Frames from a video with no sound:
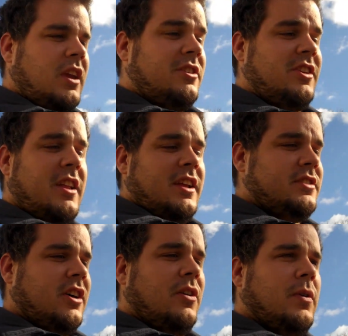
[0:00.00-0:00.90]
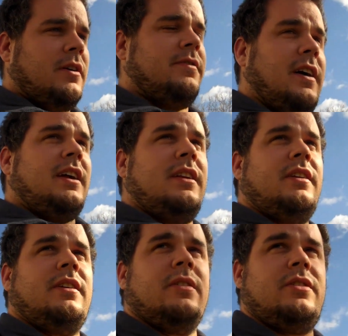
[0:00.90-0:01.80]
He said his all worked fine.
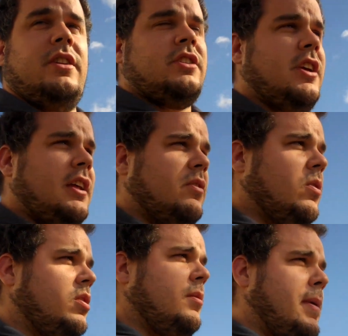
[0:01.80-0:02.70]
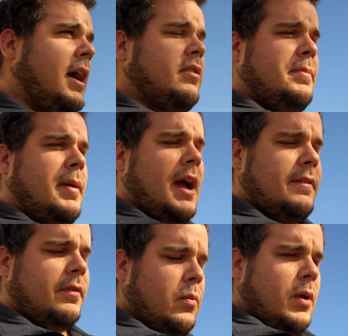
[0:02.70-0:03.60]
He goes he just had to order a battery
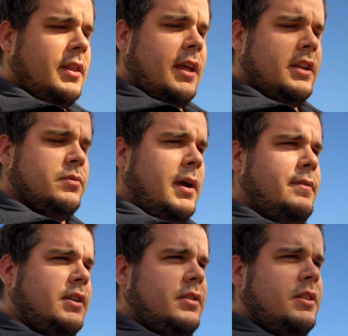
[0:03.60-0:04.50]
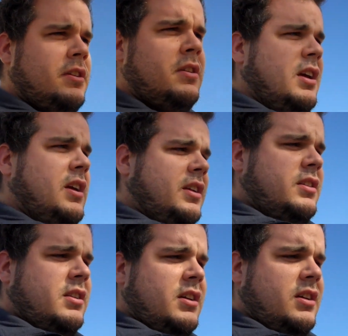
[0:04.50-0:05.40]
pack for one that his wife's using,
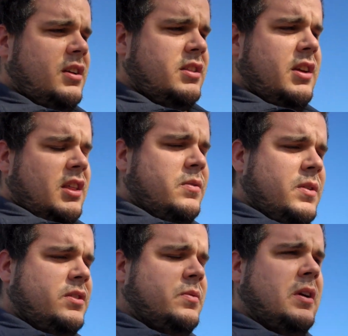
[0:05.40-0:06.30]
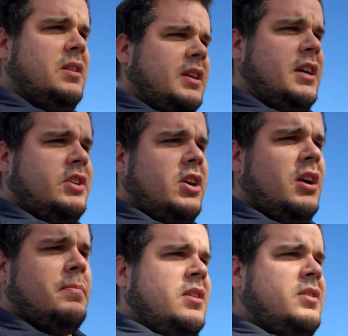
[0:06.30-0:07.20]
and the other one's working like a charm.